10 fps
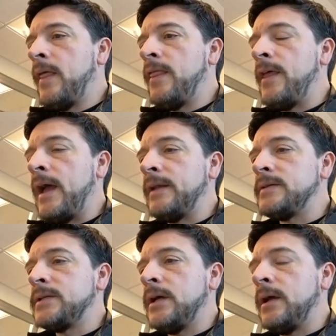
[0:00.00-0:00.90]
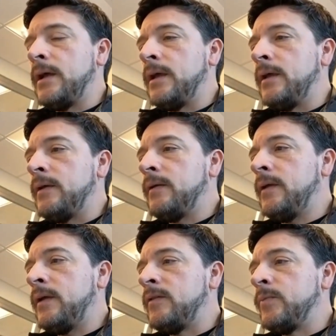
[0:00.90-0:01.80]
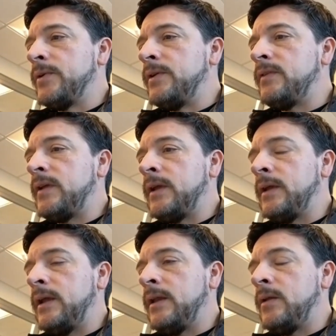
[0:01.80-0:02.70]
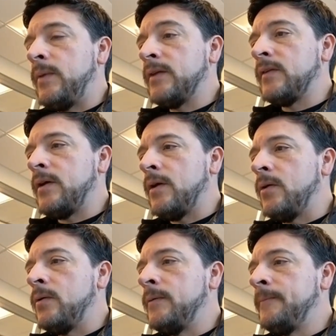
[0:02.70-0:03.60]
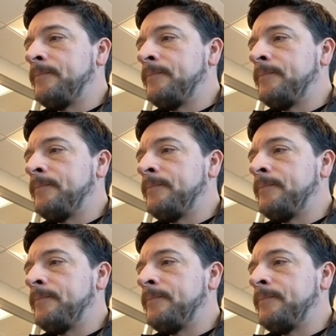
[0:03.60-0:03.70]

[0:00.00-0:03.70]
that is producing in New Mexico,